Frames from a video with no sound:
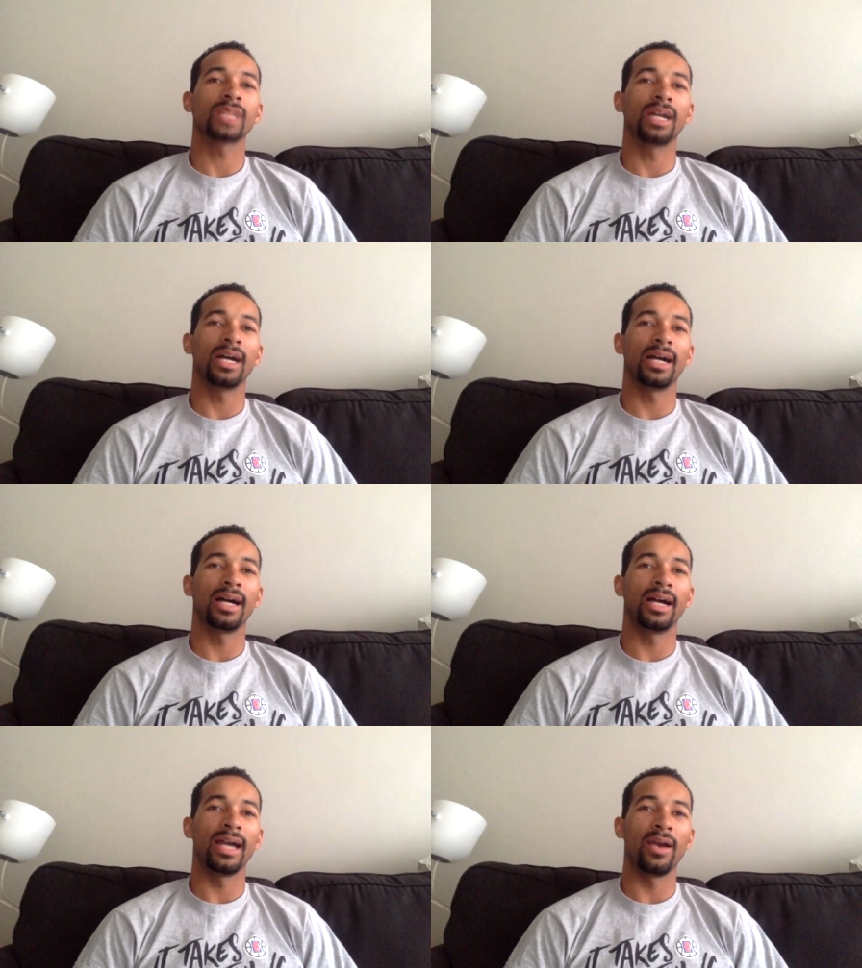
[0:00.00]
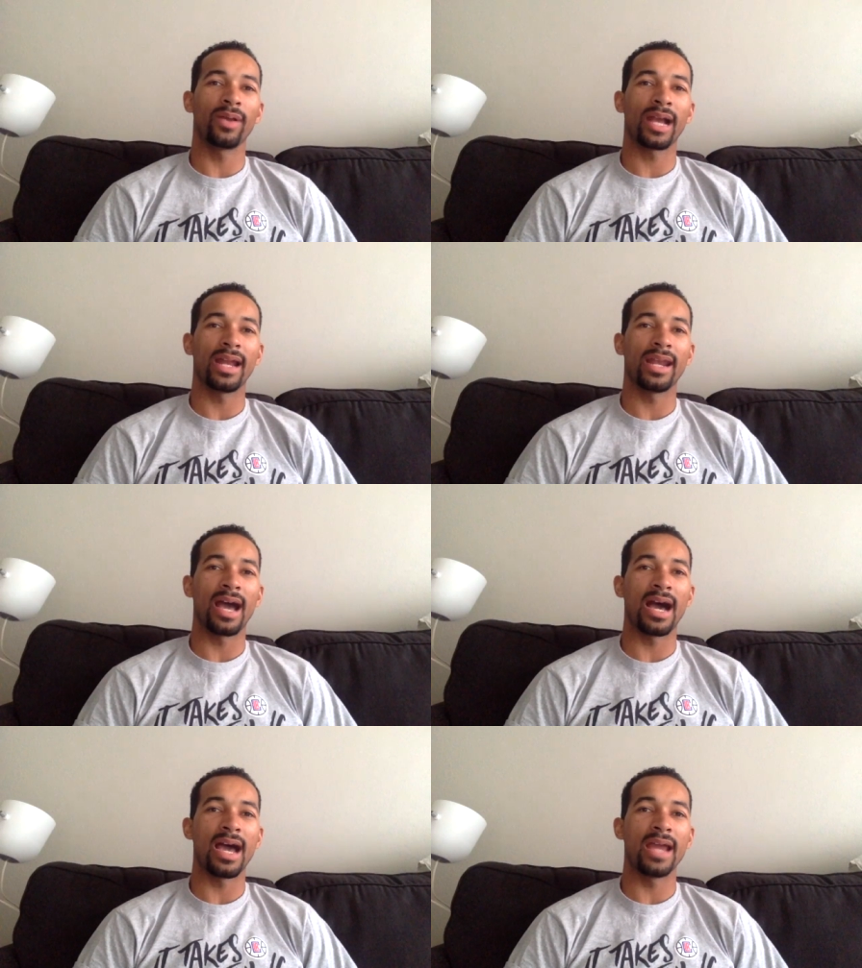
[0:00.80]
Uh, and we got
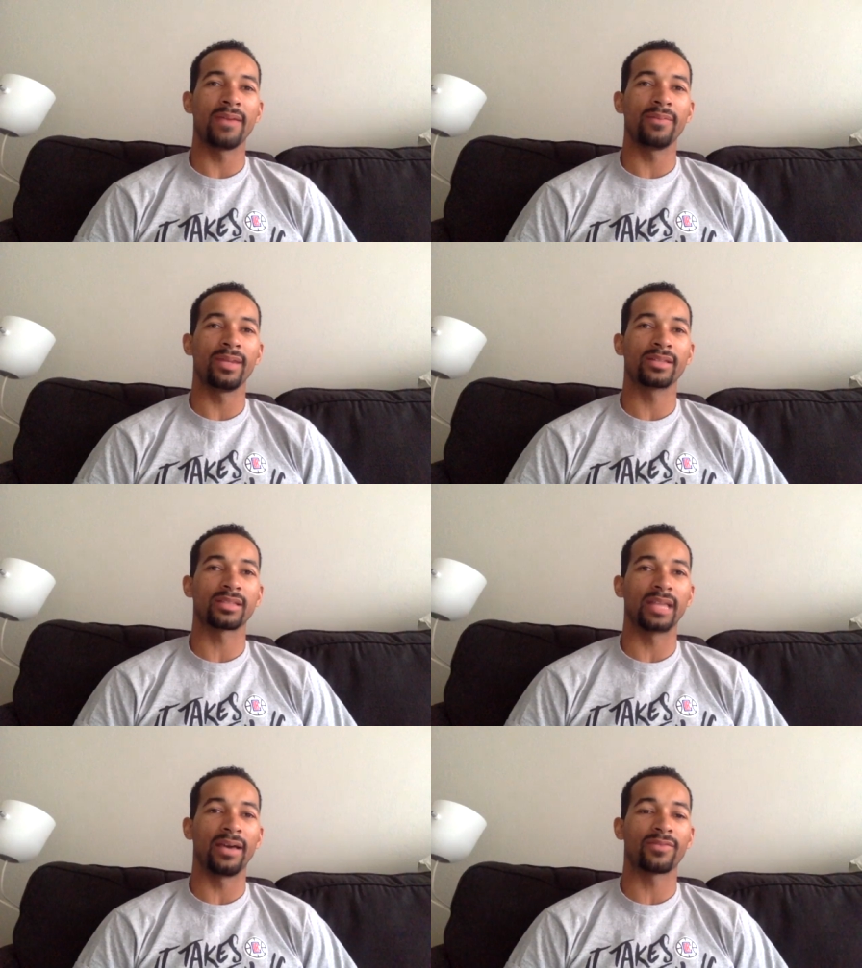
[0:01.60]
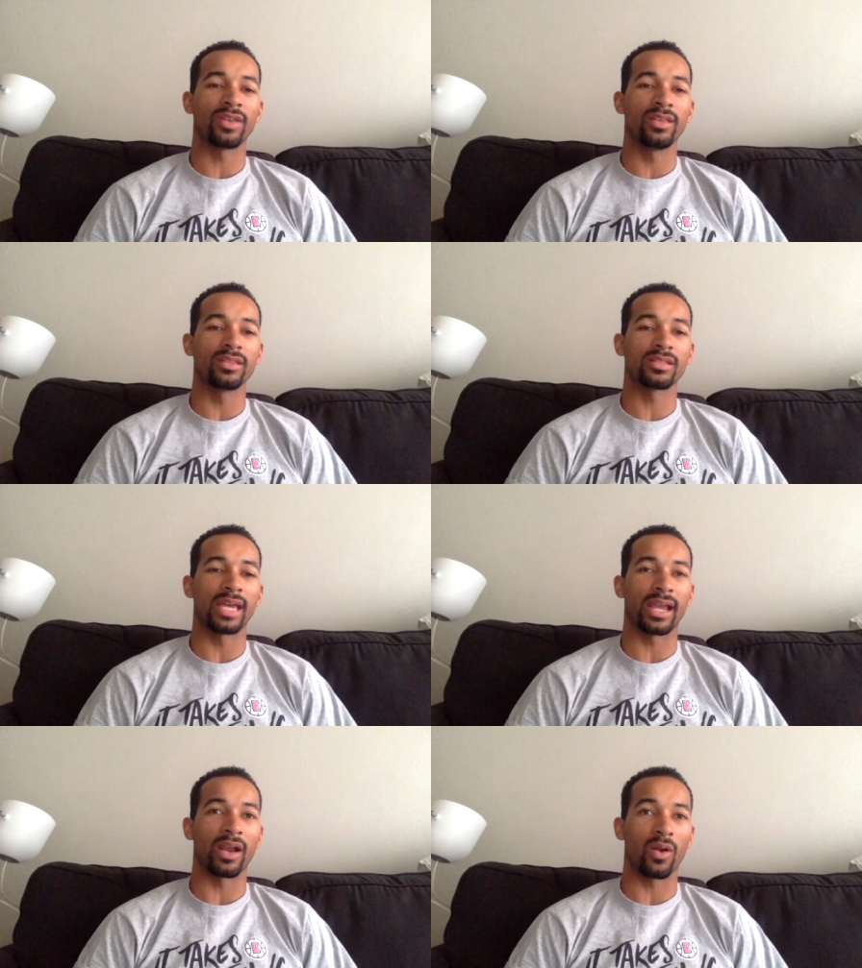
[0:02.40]
nine minutes left in the
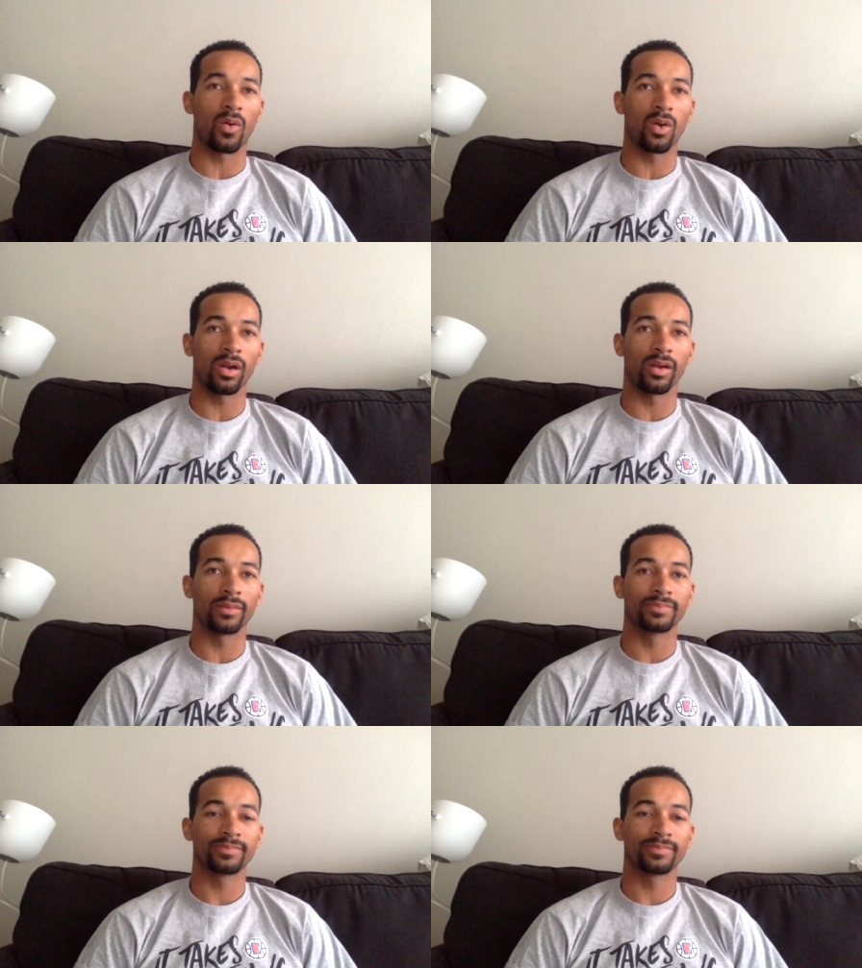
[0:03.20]
second quarter.